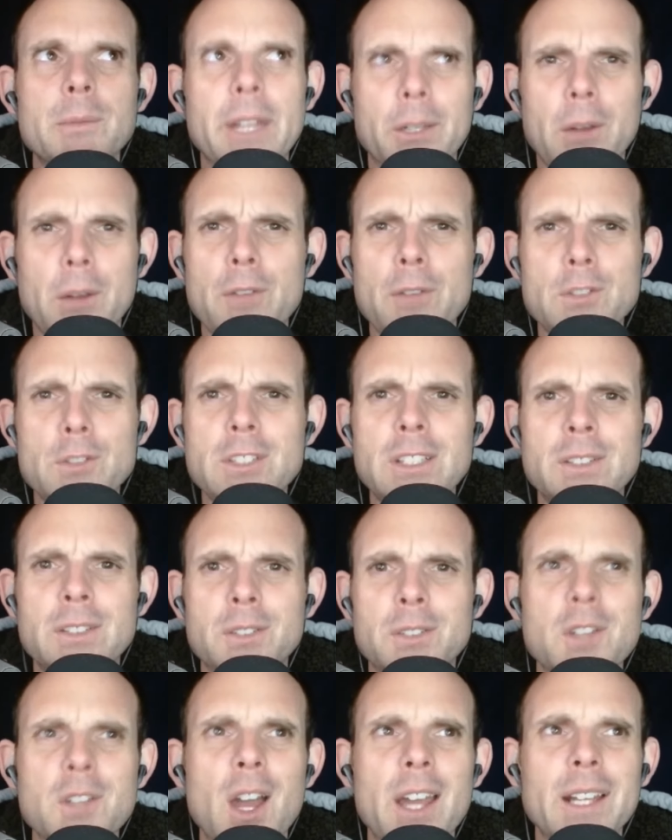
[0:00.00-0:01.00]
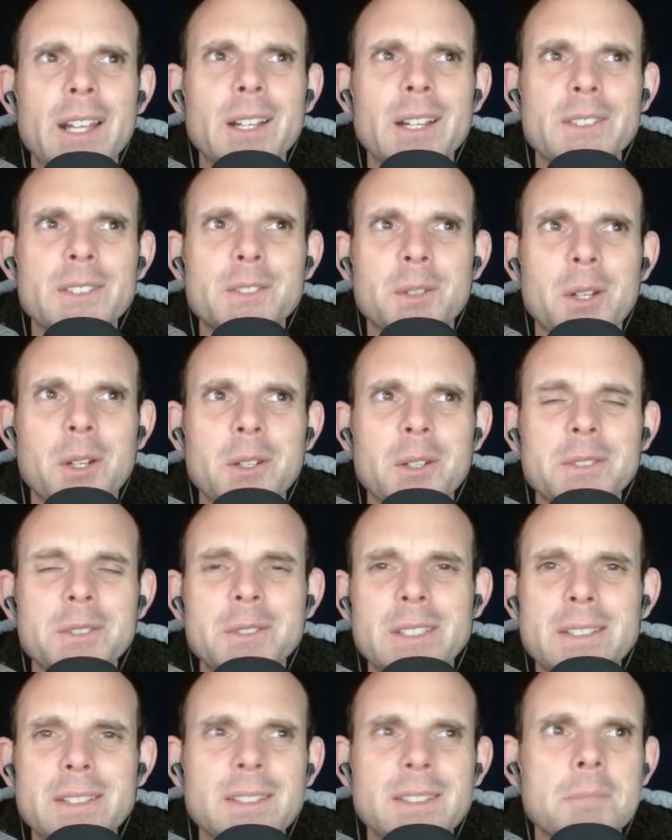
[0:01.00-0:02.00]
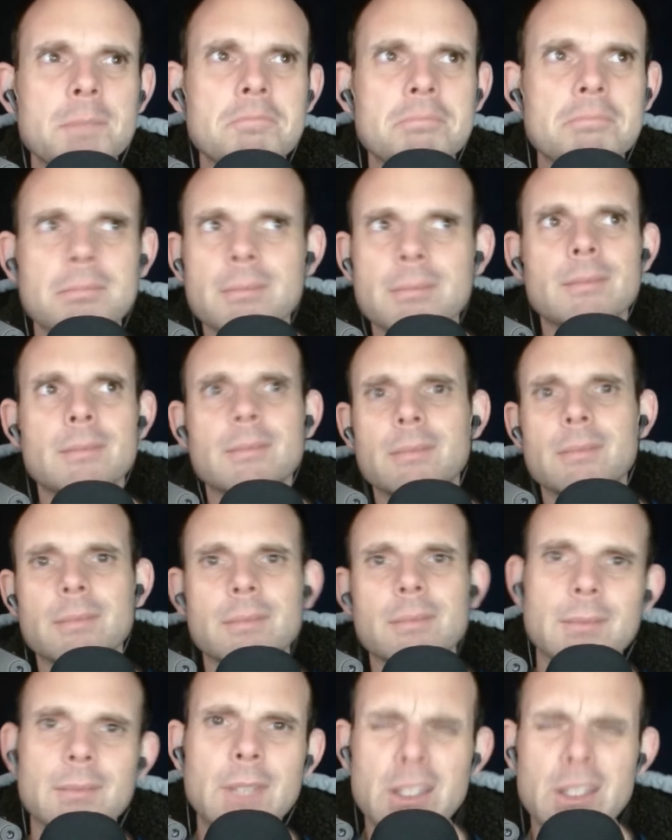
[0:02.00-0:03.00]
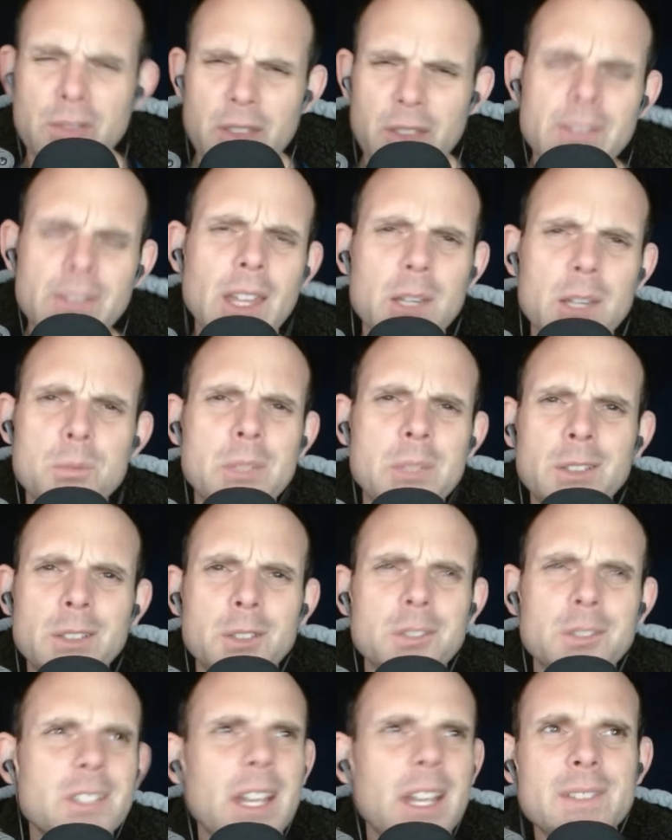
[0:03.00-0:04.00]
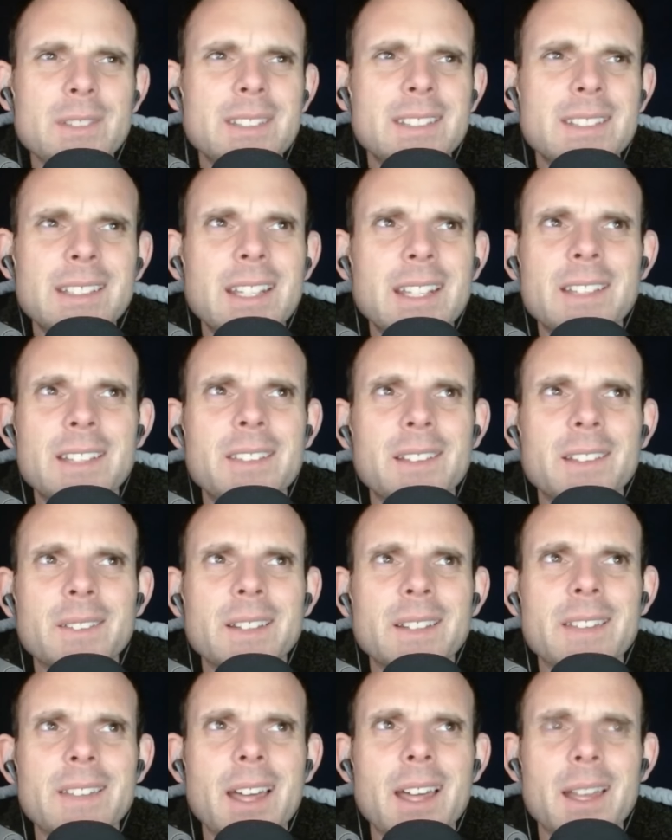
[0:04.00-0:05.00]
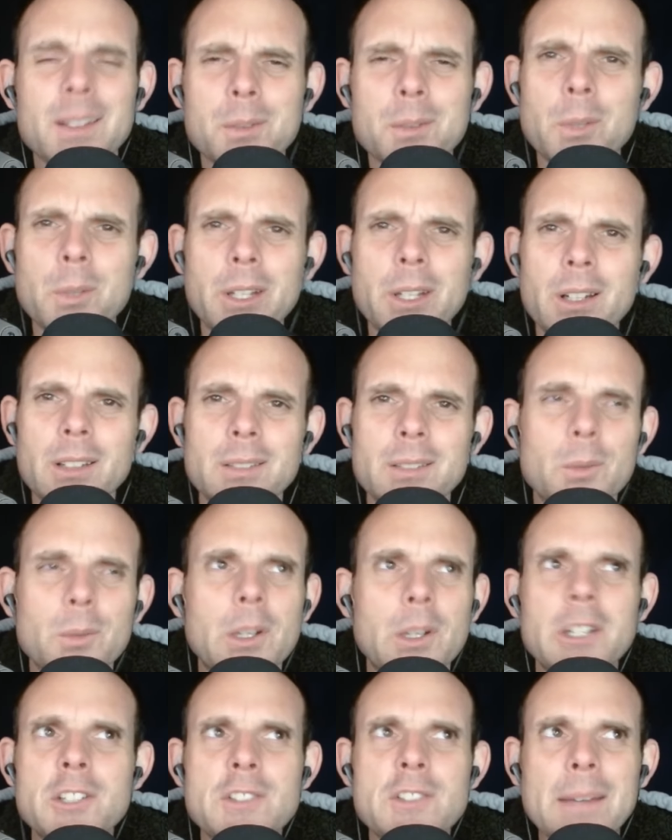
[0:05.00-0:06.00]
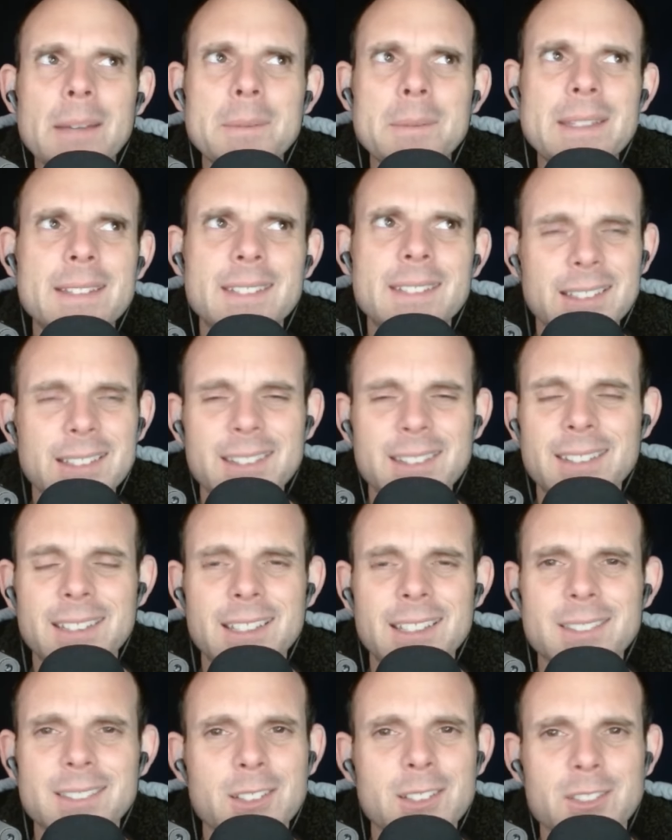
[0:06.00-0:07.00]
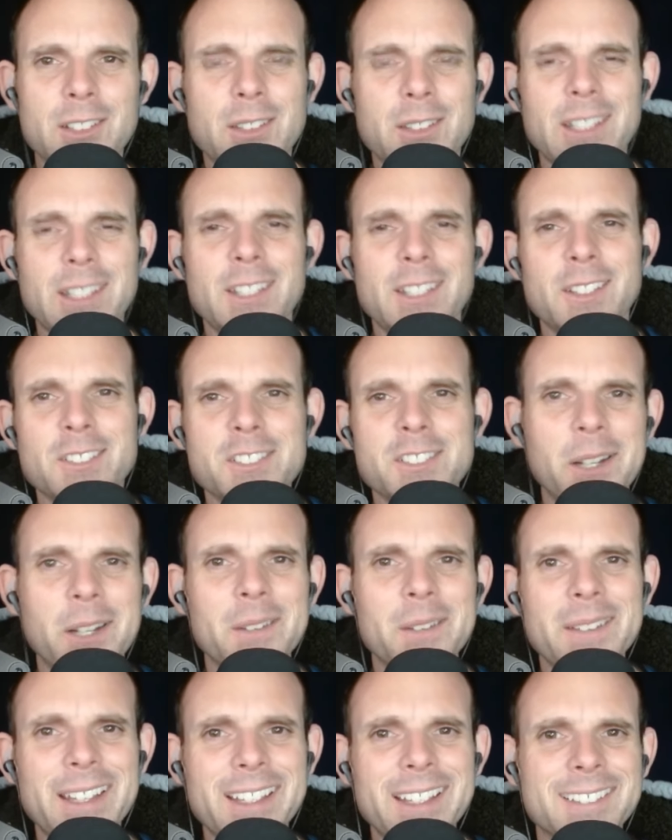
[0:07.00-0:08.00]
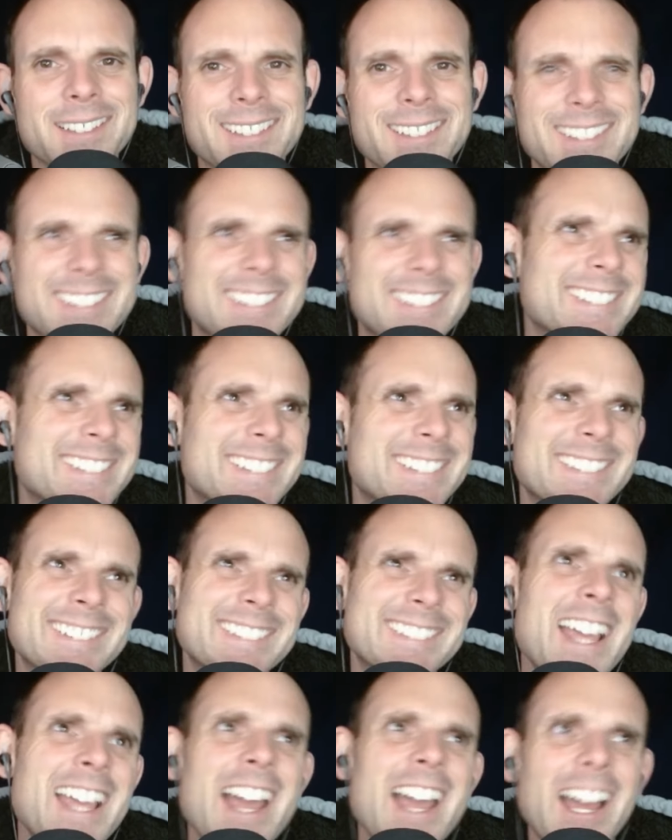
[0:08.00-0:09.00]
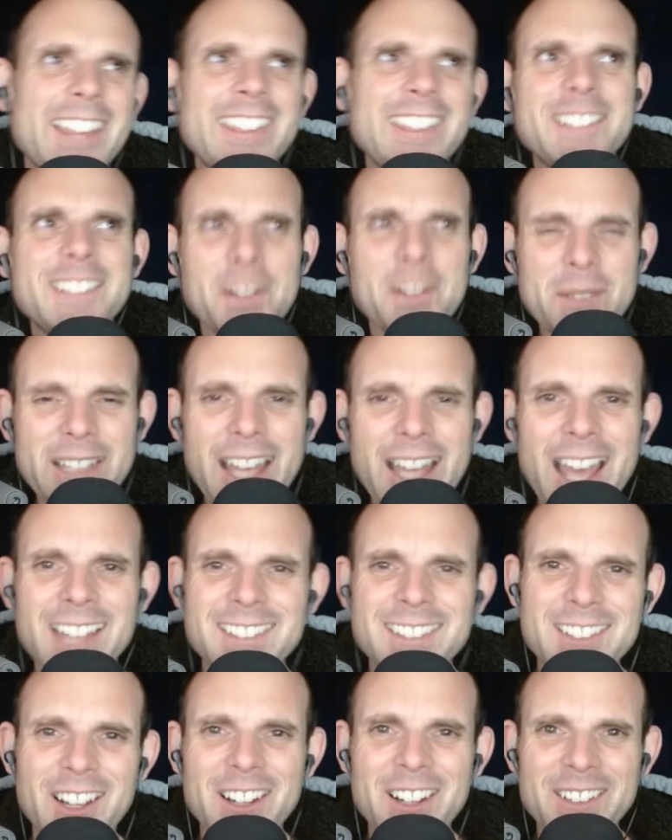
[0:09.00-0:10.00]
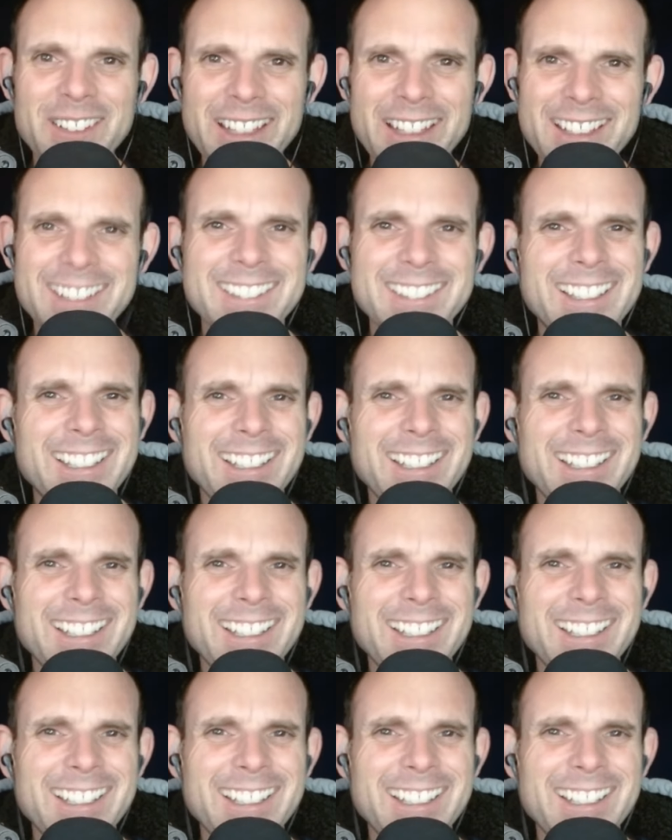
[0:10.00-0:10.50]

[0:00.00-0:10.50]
like refugees are dying on the Toronto streets. You'd think that'd be news. I haven't seen anything like that. Weird. Where did Jagmeet Singh see it? Do you think he could share a link? I think somebody asked, got a link?